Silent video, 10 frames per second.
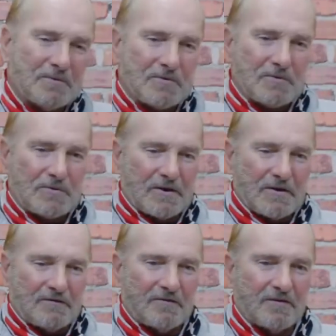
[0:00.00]
who
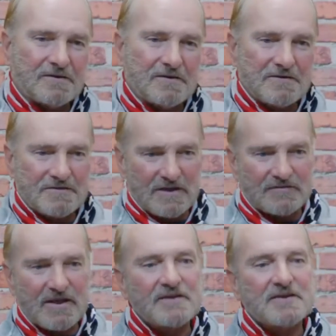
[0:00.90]
uh, volunteers, they,
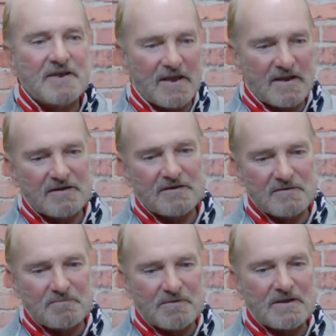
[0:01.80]
they tend
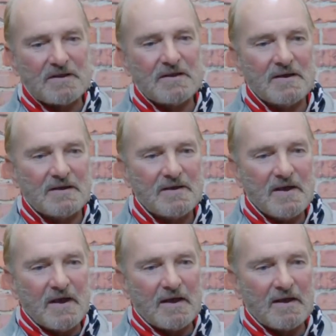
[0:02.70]
to be uh,
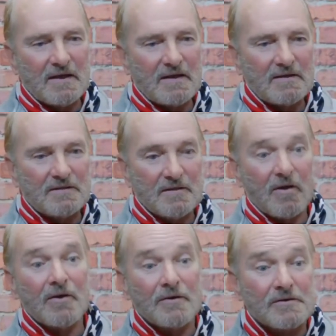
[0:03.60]
uh,
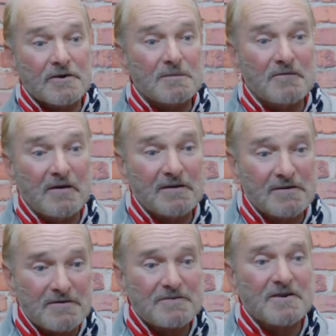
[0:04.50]
longer term
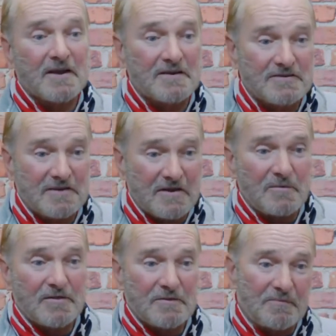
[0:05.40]
volunteers to kind of stay
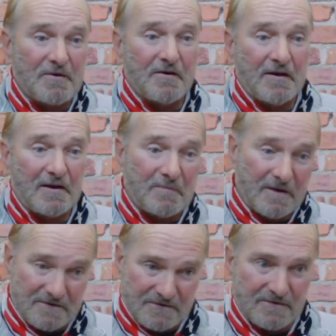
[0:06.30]
with the program
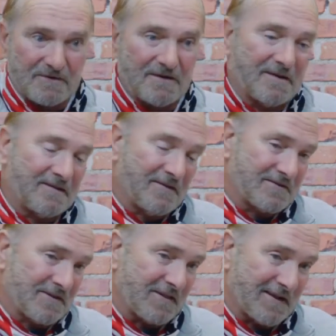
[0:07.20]
because certainly there's
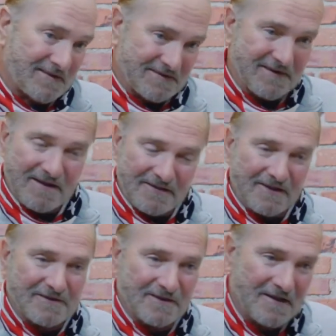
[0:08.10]
a lot to
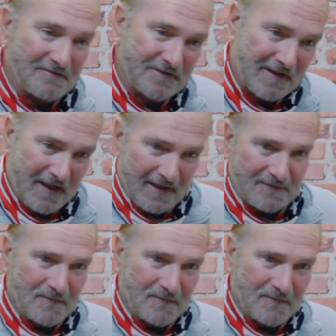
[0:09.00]
lot to love in that.